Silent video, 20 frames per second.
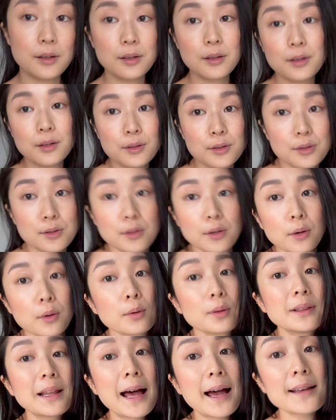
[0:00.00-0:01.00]
So
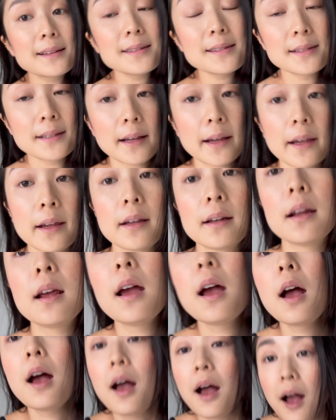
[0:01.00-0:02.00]
last night
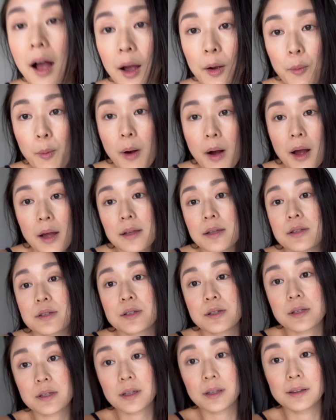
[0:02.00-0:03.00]
I
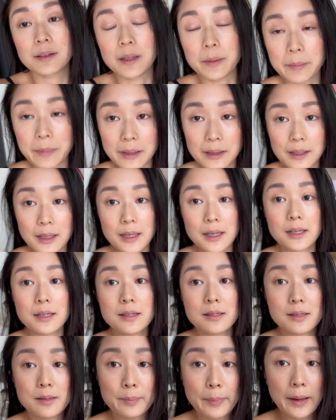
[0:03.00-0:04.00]
watched
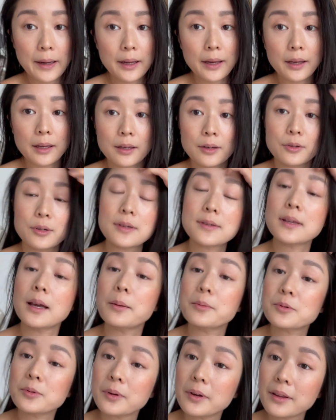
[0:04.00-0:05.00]
Limitless by Chris
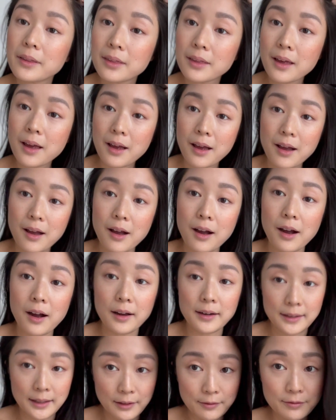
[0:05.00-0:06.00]
Hemsworth
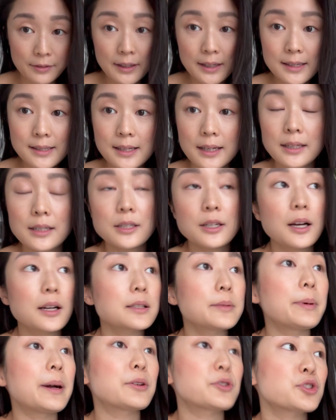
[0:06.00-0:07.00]
on Netflix, and he talked
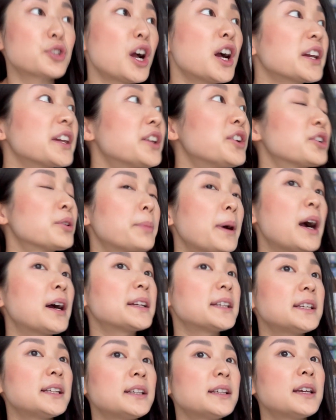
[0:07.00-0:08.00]
about shocking your
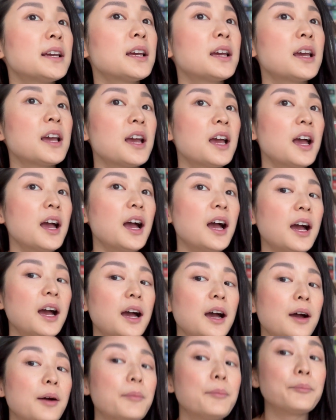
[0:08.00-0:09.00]
body
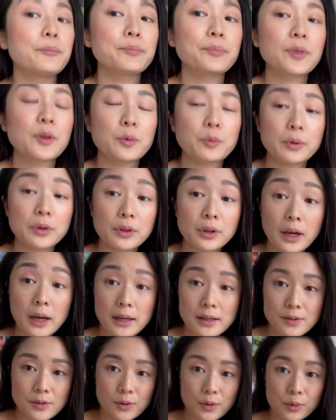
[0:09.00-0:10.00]
with
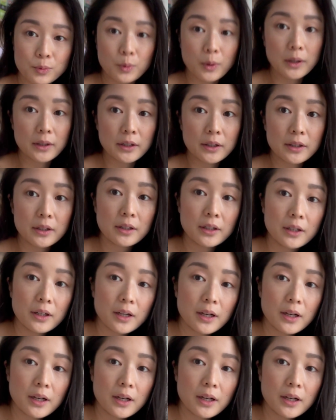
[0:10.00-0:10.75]
ice cold water